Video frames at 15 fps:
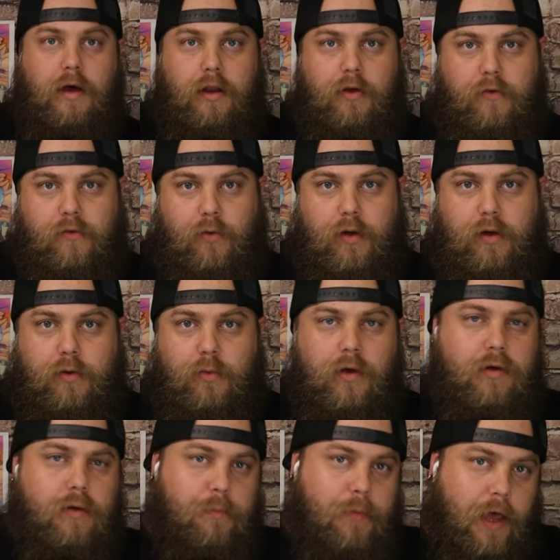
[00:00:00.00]
everyone and
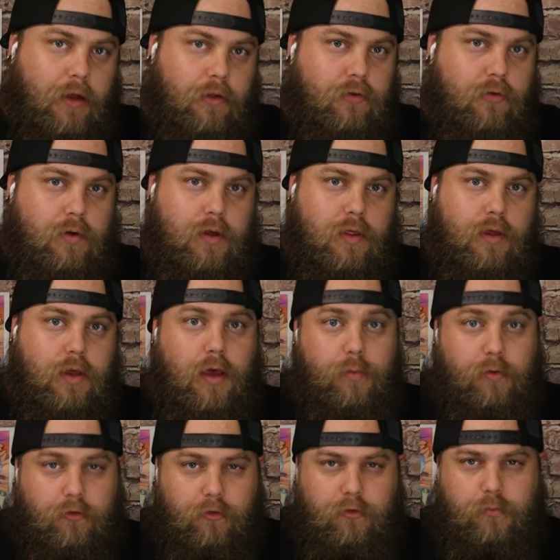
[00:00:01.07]
welcome back to another
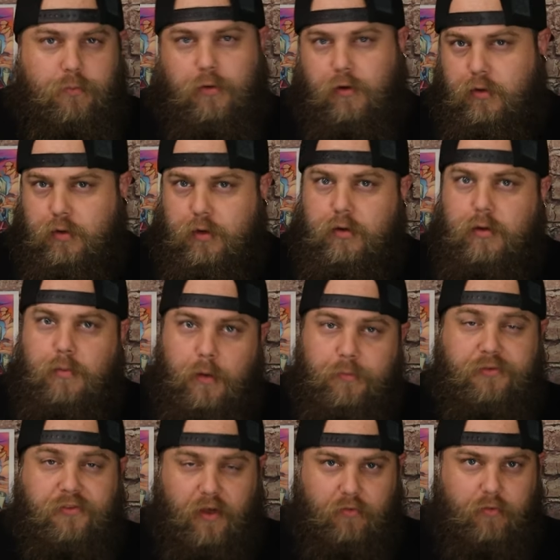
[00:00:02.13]
cabbage soup boiled in your mum's
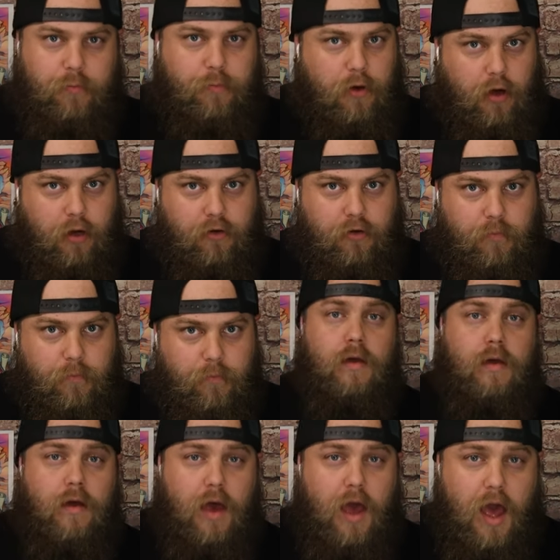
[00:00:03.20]
favourite pot.
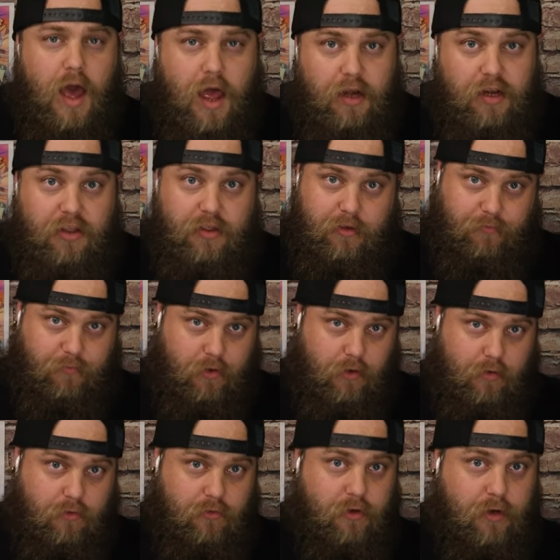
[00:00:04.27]
And in this
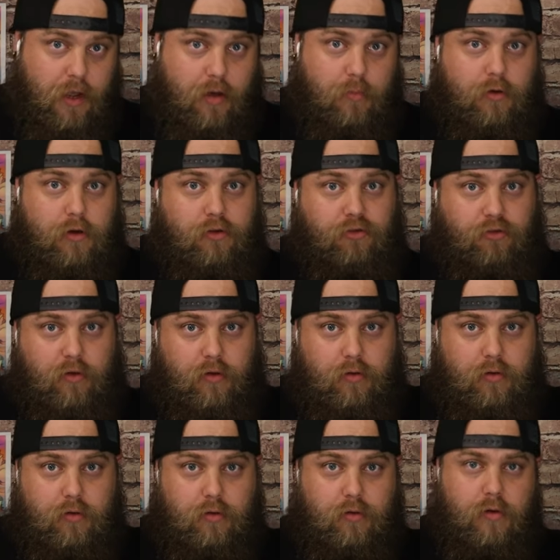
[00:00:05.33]
video, today I'm going to show
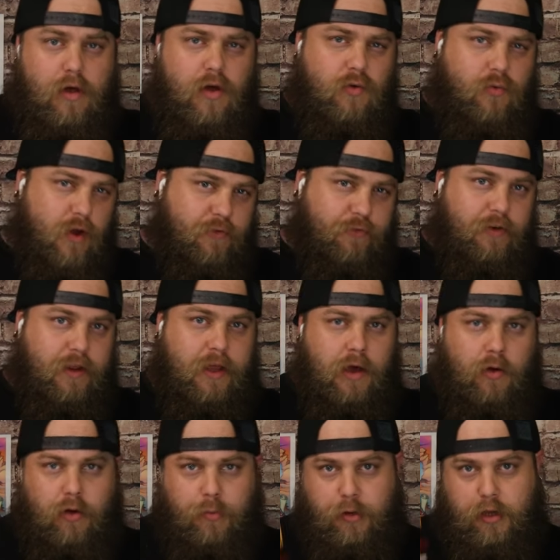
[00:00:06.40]
you roughly
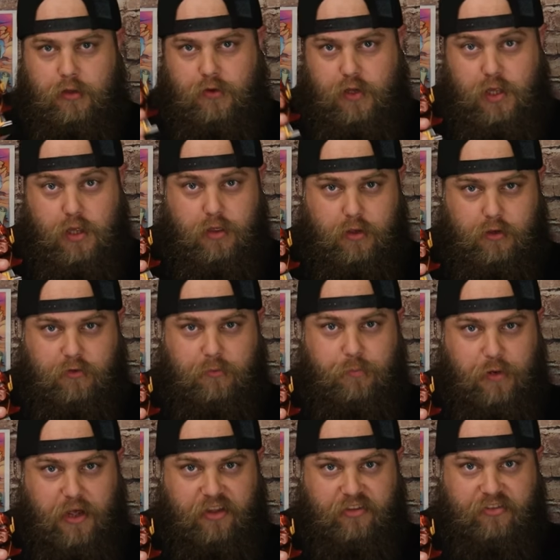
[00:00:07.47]
how I painted this
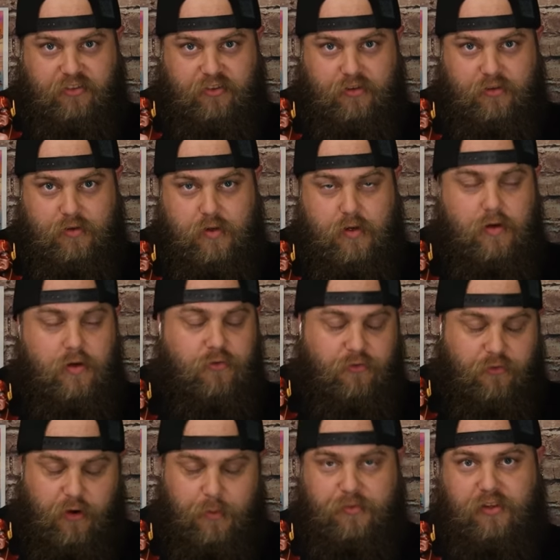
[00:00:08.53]
bust
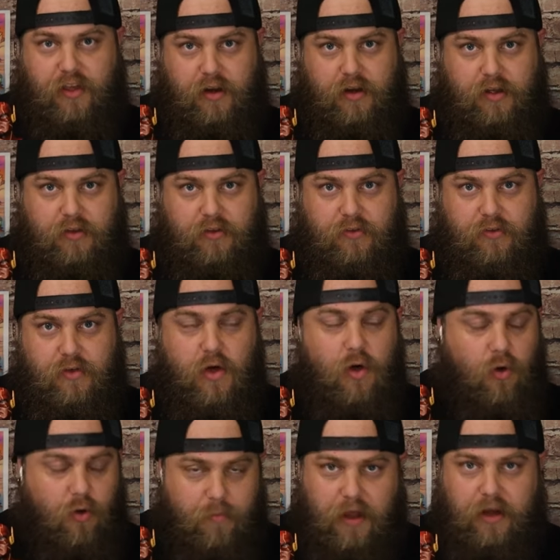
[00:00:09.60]
from Samex
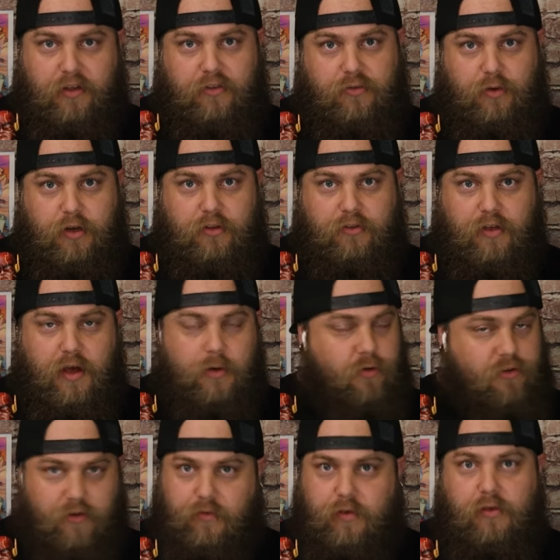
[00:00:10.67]
or Malix 3 Design,
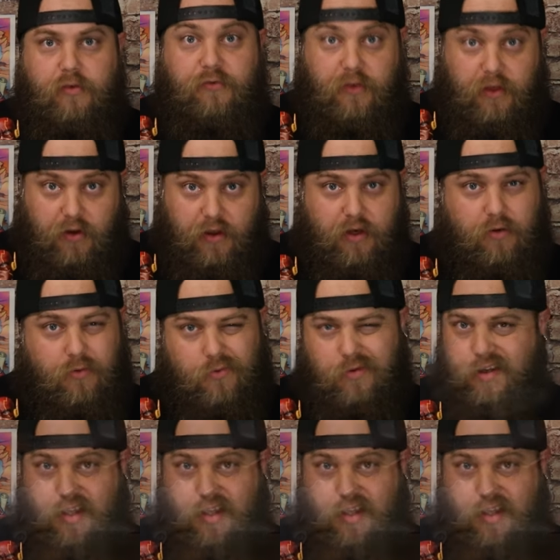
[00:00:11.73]
whichever you feel like calling